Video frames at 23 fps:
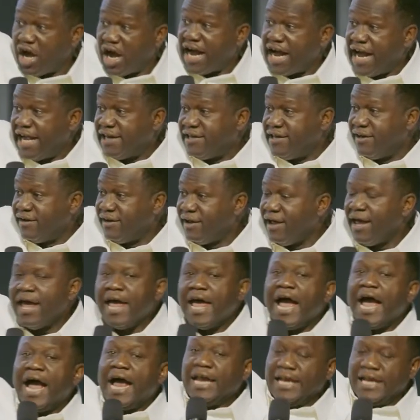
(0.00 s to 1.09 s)
are hiding.
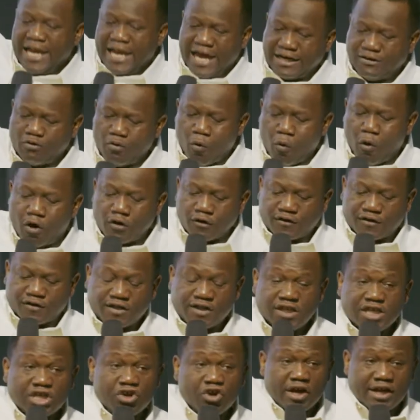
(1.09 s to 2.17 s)
And let the world see
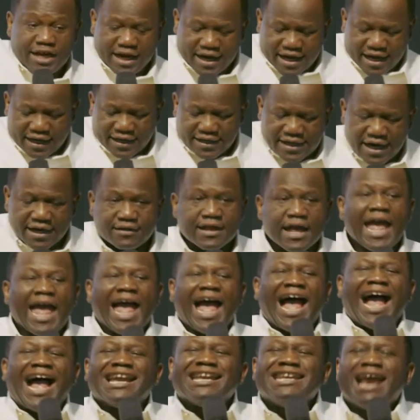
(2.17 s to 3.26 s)
your nakedness.
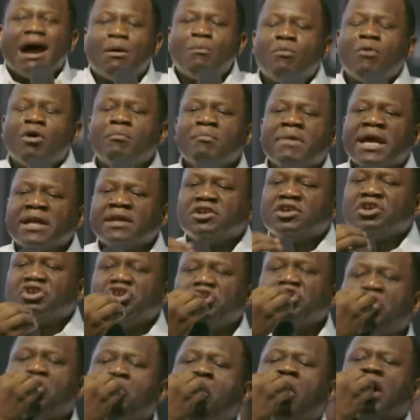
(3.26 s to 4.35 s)
At that moment,
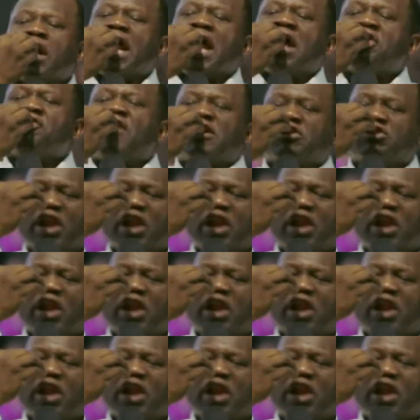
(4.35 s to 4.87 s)
whatever you